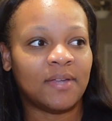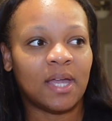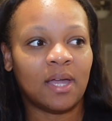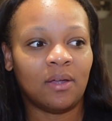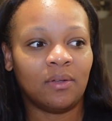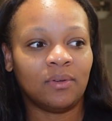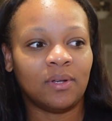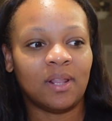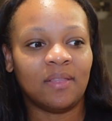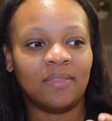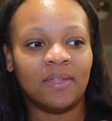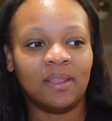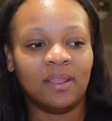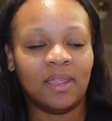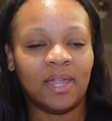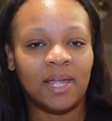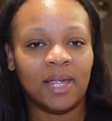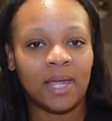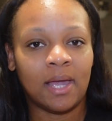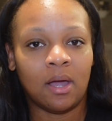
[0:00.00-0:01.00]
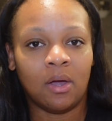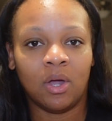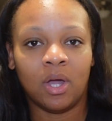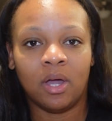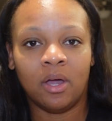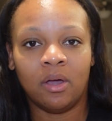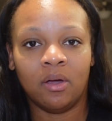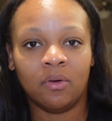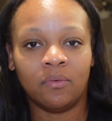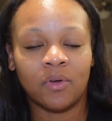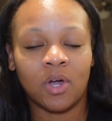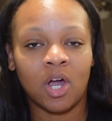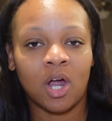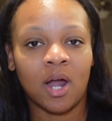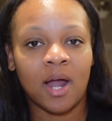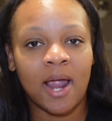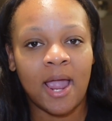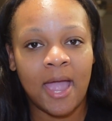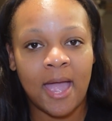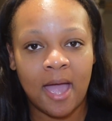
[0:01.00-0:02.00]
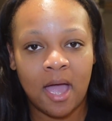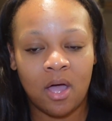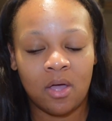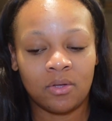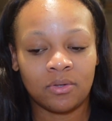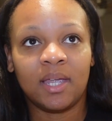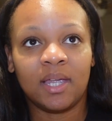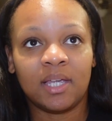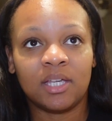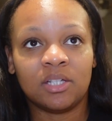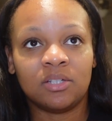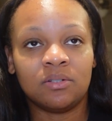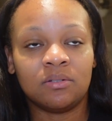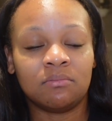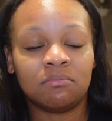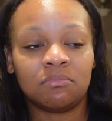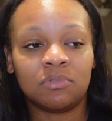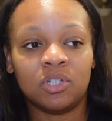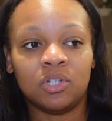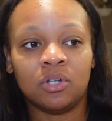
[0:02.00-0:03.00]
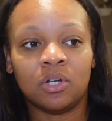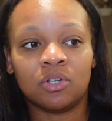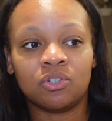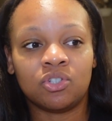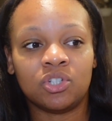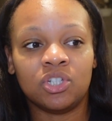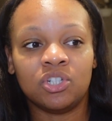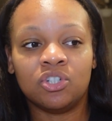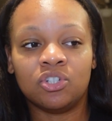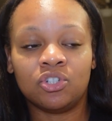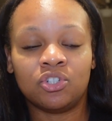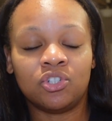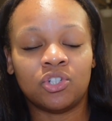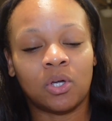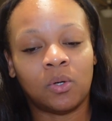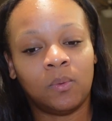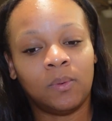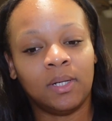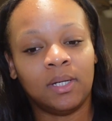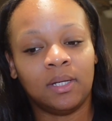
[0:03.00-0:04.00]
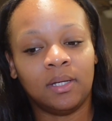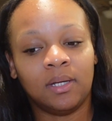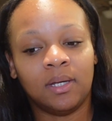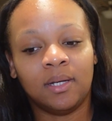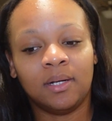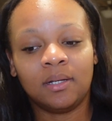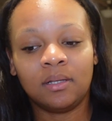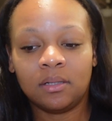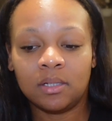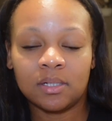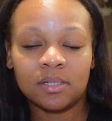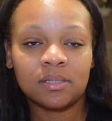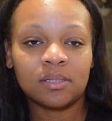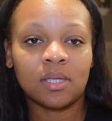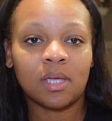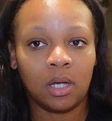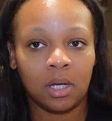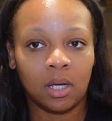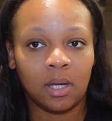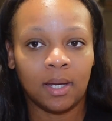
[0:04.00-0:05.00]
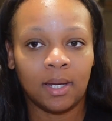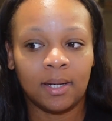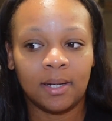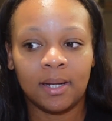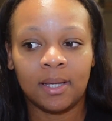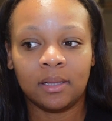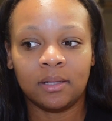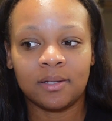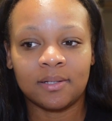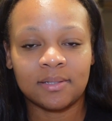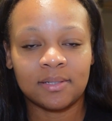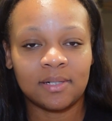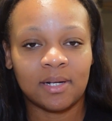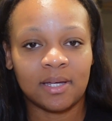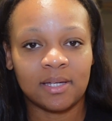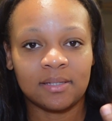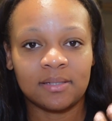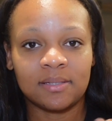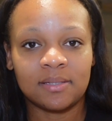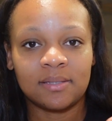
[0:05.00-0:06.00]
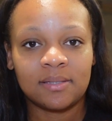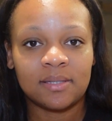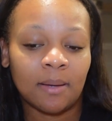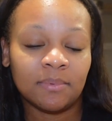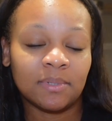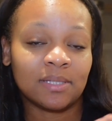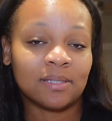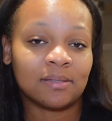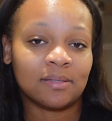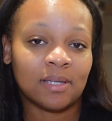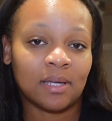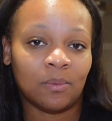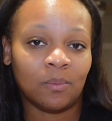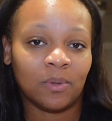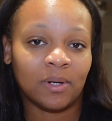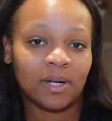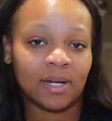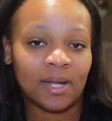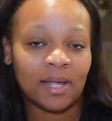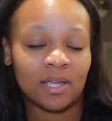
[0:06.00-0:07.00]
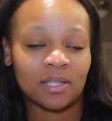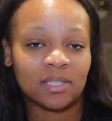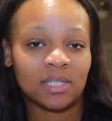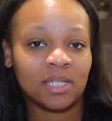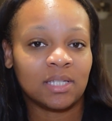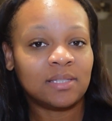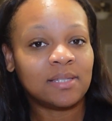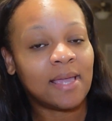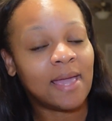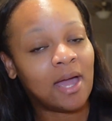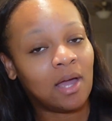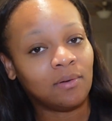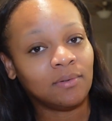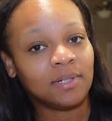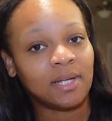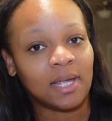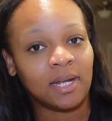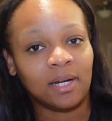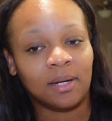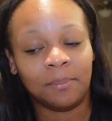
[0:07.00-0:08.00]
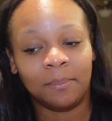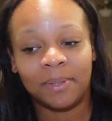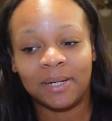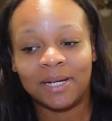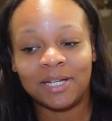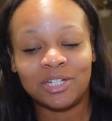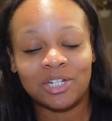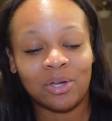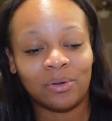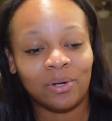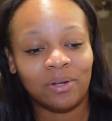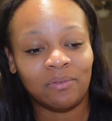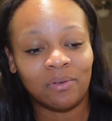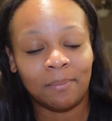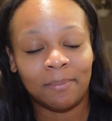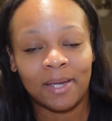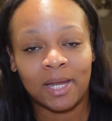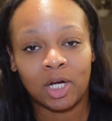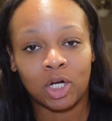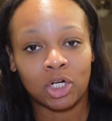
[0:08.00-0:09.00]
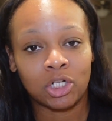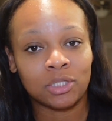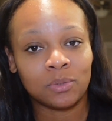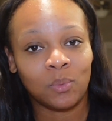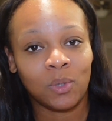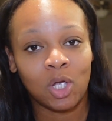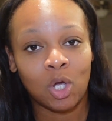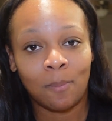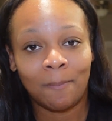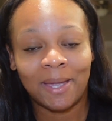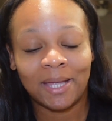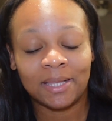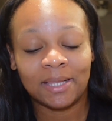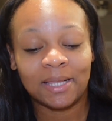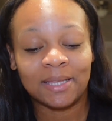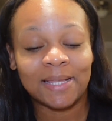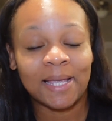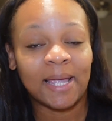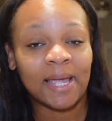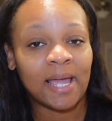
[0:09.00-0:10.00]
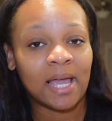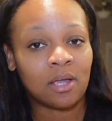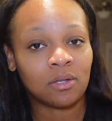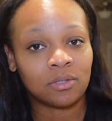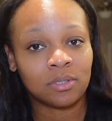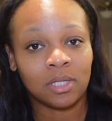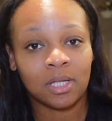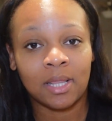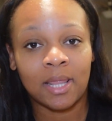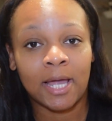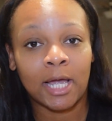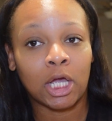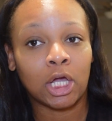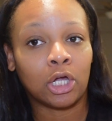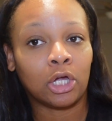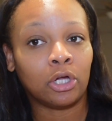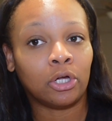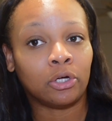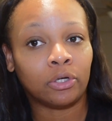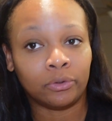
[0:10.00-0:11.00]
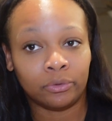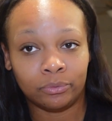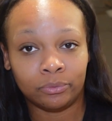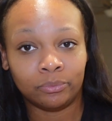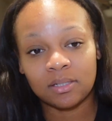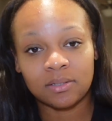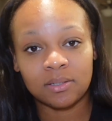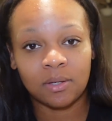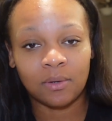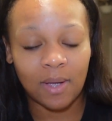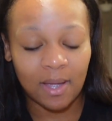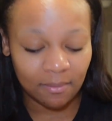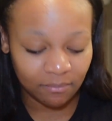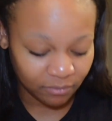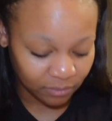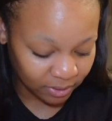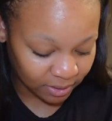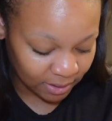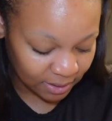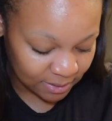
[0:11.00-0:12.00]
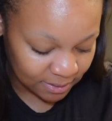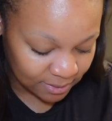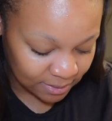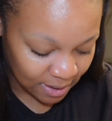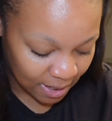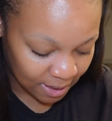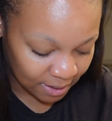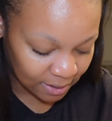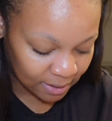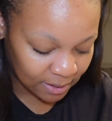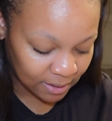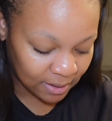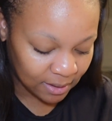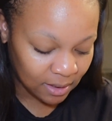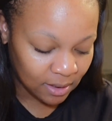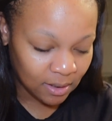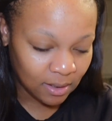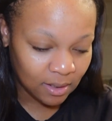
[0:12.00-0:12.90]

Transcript: found the layout of our house and, you know, she just showed it and it looks good. It looks nice. I'm just excited we're in the house. It's outdated, but it don't even matter because we're going to make that house look like a home. So I'm really excited